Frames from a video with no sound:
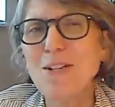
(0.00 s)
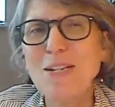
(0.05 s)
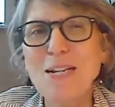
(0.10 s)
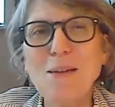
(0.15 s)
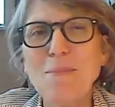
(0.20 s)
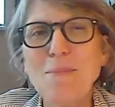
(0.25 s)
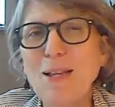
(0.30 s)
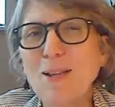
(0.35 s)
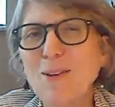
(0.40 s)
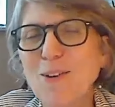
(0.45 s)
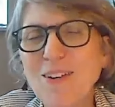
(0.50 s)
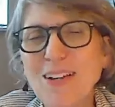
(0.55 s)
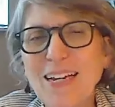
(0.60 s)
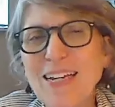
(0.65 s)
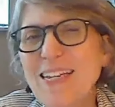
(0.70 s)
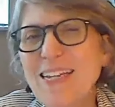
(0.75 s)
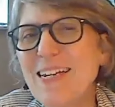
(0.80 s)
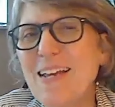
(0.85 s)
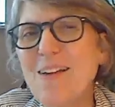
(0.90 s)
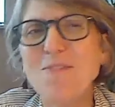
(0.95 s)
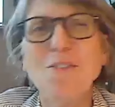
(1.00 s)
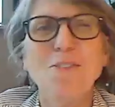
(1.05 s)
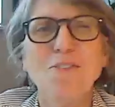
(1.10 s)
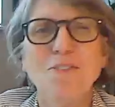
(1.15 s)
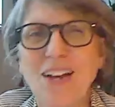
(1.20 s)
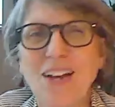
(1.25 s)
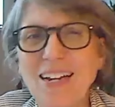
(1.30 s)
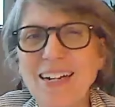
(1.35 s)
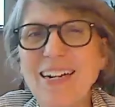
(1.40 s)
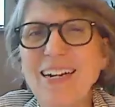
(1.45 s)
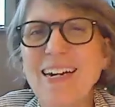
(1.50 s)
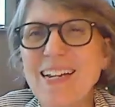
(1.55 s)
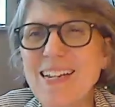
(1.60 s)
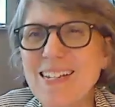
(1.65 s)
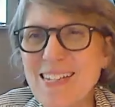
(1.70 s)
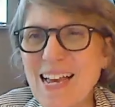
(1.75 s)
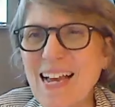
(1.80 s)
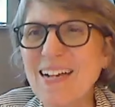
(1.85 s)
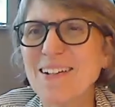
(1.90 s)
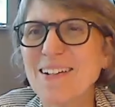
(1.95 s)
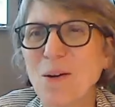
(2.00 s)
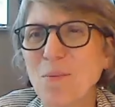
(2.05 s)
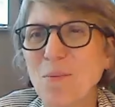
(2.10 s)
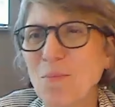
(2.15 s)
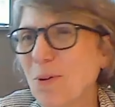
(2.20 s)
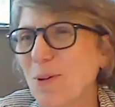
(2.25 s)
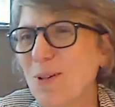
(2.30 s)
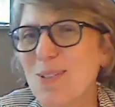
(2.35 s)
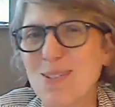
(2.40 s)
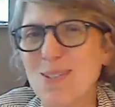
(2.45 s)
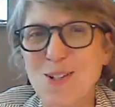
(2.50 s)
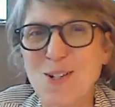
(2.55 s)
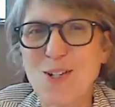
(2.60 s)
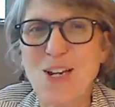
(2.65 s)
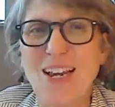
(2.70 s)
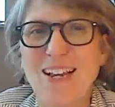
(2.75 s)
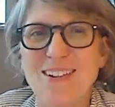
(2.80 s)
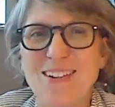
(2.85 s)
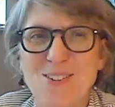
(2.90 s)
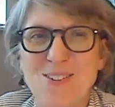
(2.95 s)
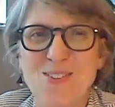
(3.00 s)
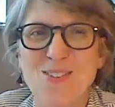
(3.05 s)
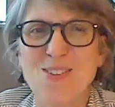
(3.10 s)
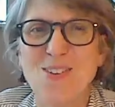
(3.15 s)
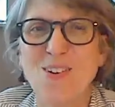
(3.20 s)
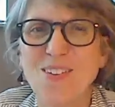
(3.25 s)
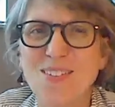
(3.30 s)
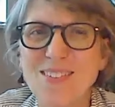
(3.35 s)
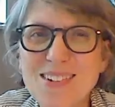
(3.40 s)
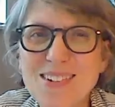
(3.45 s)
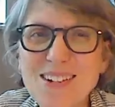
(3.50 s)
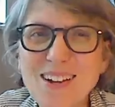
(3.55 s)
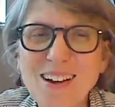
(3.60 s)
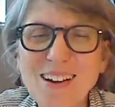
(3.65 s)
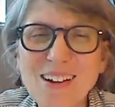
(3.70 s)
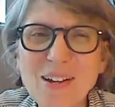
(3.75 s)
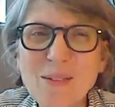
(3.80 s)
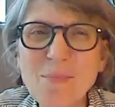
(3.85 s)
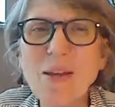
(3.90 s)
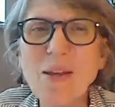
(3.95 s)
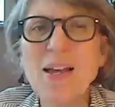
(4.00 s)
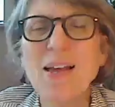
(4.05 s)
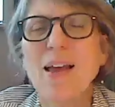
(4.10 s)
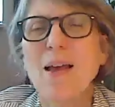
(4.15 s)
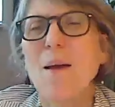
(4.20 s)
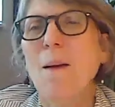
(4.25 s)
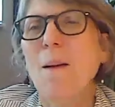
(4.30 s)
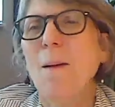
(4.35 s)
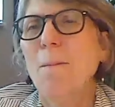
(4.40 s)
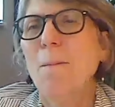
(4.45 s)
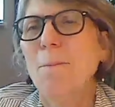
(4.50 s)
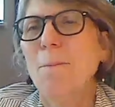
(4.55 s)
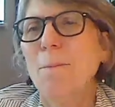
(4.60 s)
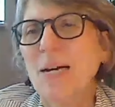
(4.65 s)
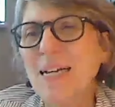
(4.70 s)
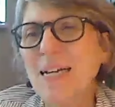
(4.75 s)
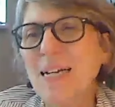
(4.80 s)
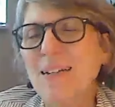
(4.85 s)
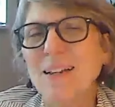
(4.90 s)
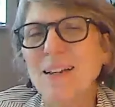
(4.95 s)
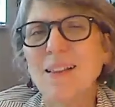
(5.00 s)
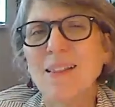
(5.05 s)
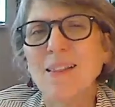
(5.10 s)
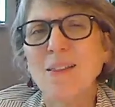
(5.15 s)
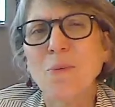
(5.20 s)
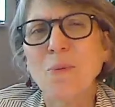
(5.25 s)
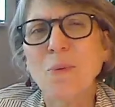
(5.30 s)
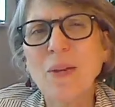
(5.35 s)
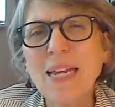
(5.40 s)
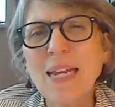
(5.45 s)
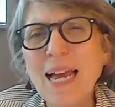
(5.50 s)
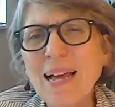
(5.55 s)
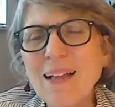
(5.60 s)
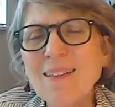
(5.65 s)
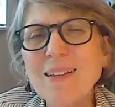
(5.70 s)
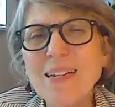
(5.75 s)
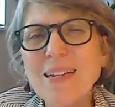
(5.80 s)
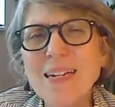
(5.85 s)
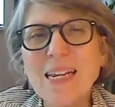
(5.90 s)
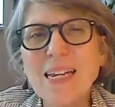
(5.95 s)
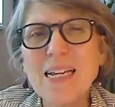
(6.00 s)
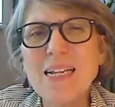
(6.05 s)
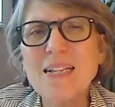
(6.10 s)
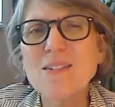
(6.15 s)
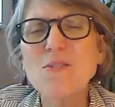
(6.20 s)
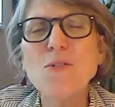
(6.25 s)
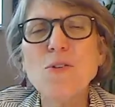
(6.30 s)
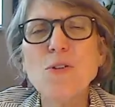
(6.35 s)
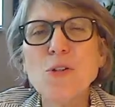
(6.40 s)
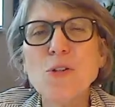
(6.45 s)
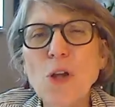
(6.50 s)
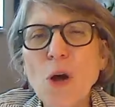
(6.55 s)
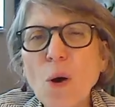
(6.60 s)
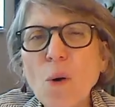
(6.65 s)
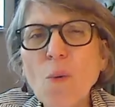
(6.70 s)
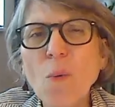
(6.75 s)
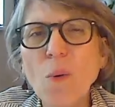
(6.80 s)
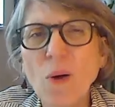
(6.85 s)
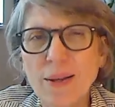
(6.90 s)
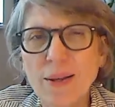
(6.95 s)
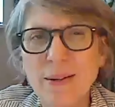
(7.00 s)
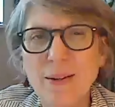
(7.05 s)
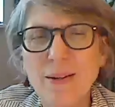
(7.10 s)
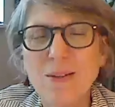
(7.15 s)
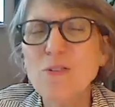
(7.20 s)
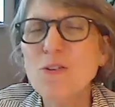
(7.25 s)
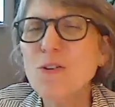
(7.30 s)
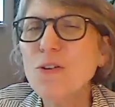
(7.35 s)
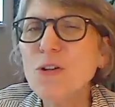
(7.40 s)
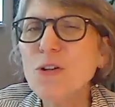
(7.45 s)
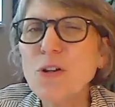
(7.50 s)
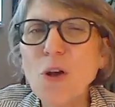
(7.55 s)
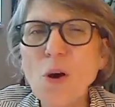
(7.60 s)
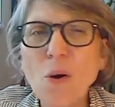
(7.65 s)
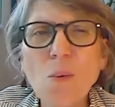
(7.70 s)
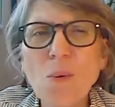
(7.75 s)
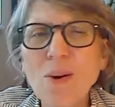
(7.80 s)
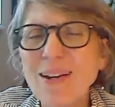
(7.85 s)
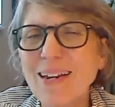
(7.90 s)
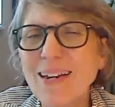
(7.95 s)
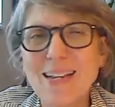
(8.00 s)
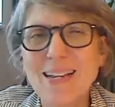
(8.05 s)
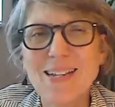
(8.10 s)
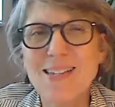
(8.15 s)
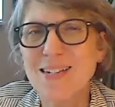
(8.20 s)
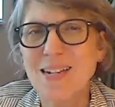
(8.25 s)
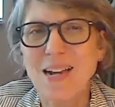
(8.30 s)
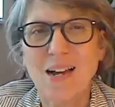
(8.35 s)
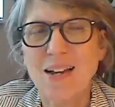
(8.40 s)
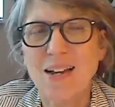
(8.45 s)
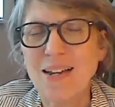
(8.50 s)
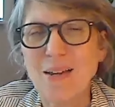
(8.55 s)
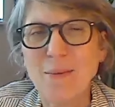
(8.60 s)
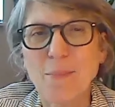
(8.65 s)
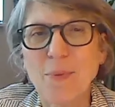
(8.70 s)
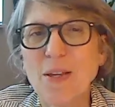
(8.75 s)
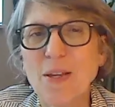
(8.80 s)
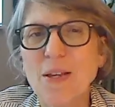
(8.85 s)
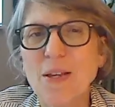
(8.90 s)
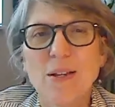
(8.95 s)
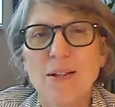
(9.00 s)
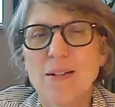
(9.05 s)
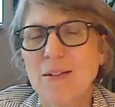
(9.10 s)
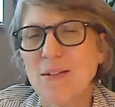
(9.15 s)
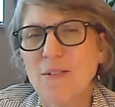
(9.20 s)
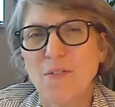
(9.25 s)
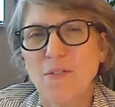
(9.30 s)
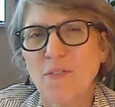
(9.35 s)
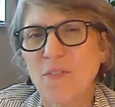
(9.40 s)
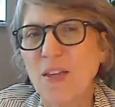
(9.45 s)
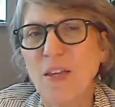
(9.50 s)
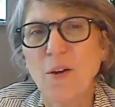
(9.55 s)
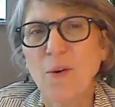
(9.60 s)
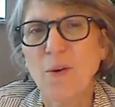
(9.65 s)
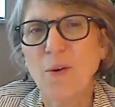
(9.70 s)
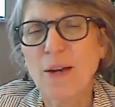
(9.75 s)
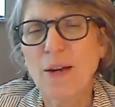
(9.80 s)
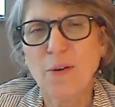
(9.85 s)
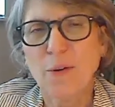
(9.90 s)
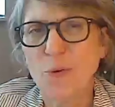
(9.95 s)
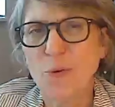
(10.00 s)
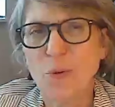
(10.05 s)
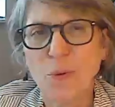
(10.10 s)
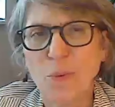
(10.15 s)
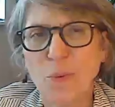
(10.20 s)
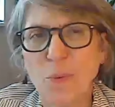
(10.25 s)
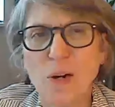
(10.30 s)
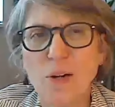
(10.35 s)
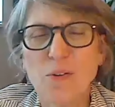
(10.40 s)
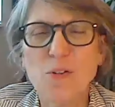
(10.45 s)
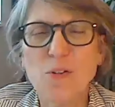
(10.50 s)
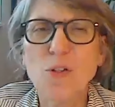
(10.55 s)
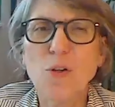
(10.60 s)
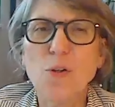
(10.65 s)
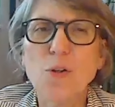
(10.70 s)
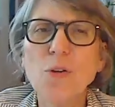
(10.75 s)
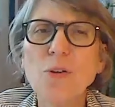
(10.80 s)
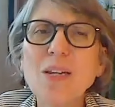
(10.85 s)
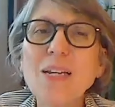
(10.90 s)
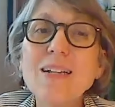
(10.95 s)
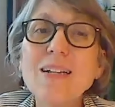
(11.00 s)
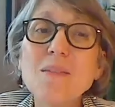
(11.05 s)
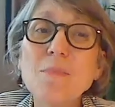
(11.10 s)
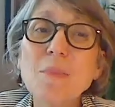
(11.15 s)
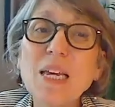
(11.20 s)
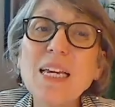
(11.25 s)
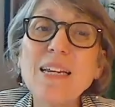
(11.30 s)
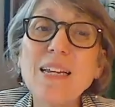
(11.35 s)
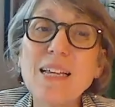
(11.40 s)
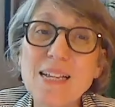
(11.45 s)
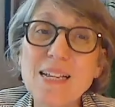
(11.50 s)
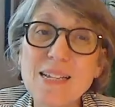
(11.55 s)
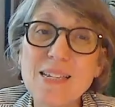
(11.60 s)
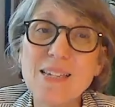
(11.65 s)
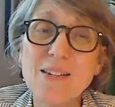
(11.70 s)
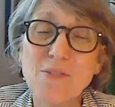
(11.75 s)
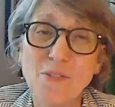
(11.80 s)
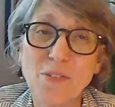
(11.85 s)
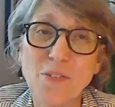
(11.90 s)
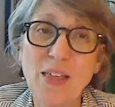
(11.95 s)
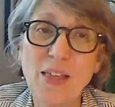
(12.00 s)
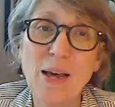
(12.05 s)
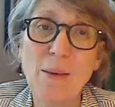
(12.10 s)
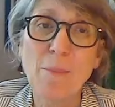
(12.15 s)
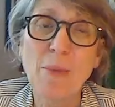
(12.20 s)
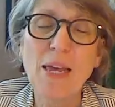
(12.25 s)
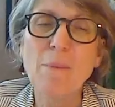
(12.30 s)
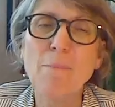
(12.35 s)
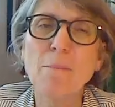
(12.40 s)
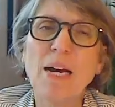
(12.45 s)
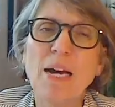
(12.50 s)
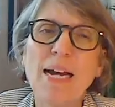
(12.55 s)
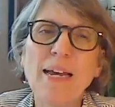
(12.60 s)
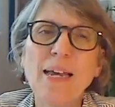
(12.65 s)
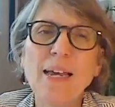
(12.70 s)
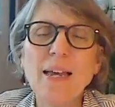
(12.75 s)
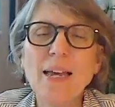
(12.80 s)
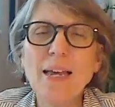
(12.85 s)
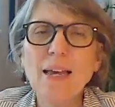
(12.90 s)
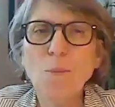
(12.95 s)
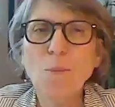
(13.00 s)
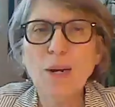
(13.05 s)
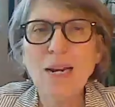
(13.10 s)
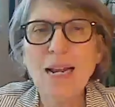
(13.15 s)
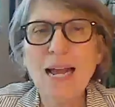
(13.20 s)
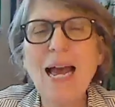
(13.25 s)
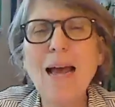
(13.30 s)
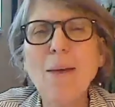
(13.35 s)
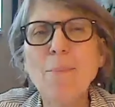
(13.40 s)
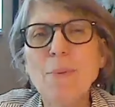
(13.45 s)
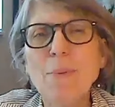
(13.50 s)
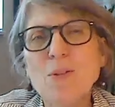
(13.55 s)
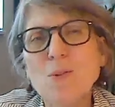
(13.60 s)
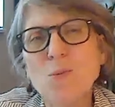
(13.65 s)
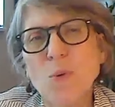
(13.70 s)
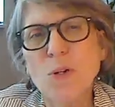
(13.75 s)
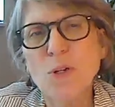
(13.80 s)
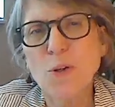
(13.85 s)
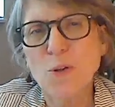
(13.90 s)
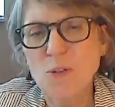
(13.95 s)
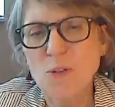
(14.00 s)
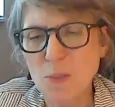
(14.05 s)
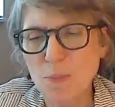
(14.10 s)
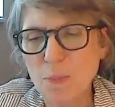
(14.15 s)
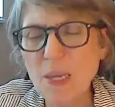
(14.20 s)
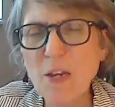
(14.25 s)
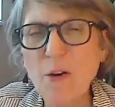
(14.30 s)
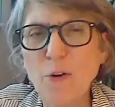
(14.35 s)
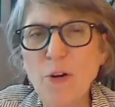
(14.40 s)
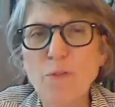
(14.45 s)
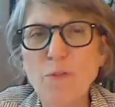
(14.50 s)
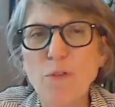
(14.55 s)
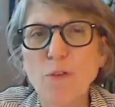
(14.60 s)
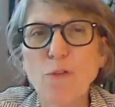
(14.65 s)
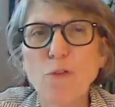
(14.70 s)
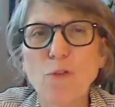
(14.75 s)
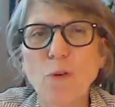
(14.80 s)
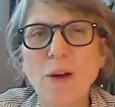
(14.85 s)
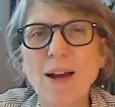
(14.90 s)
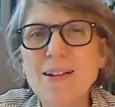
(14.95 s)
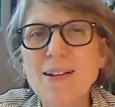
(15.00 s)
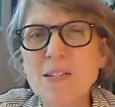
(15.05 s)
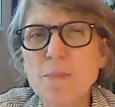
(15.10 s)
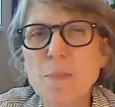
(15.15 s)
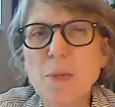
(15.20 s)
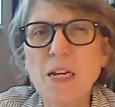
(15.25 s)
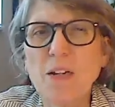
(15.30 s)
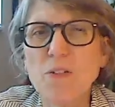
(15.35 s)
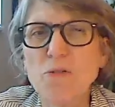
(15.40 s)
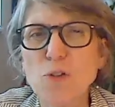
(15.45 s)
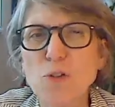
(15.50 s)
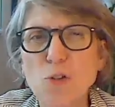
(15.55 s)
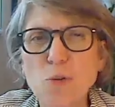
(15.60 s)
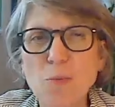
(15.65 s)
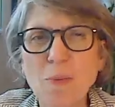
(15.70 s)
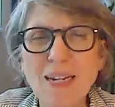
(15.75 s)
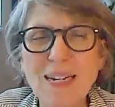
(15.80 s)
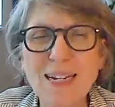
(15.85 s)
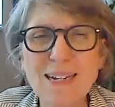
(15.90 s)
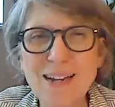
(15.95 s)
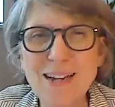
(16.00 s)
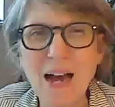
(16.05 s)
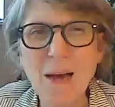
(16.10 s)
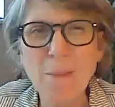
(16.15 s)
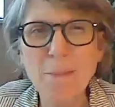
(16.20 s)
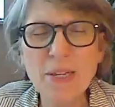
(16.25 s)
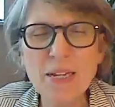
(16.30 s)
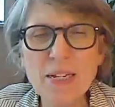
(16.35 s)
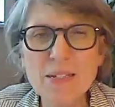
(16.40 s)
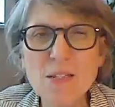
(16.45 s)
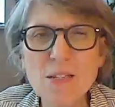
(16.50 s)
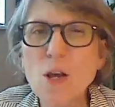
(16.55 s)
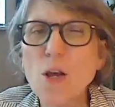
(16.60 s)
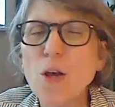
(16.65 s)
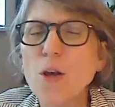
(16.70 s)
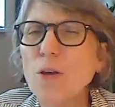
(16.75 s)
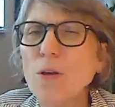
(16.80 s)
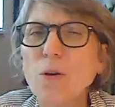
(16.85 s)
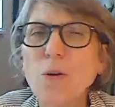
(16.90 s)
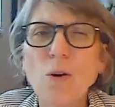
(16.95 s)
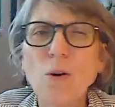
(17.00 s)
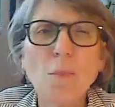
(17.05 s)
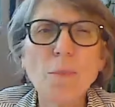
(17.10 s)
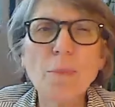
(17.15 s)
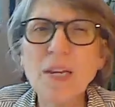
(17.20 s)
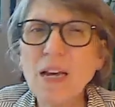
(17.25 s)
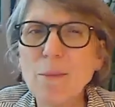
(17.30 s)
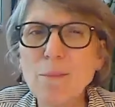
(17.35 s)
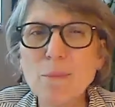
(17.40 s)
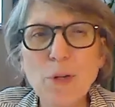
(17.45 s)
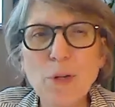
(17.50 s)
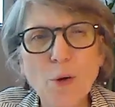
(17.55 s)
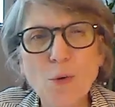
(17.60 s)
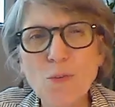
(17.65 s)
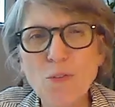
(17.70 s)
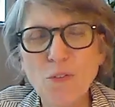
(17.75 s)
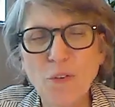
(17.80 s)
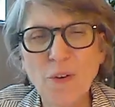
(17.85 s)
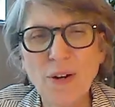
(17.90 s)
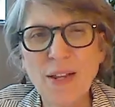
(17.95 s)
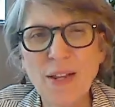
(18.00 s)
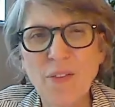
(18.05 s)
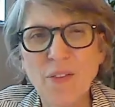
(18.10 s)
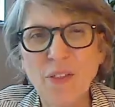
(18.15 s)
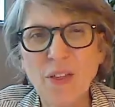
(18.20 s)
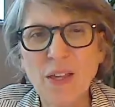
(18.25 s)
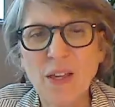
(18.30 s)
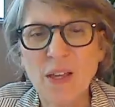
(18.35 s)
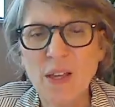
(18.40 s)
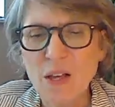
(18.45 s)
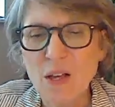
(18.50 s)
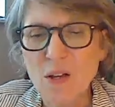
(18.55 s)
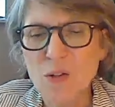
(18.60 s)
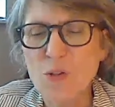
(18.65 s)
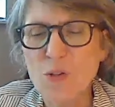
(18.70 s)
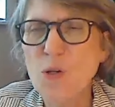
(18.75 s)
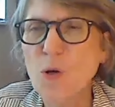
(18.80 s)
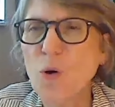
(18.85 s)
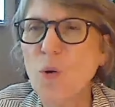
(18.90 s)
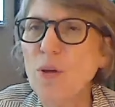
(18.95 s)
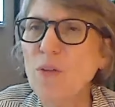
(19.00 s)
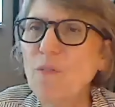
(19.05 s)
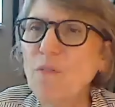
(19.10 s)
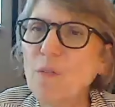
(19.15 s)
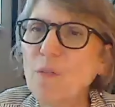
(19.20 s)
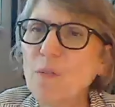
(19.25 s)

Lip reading: time I look, I can never find an exact number because it changes all the time. But the reality is no one has time to figure out who you are. So you need to make it easy for them. And by what happens when you're a speaker, if you try to speak on too many topics, you don't become known for anything. So if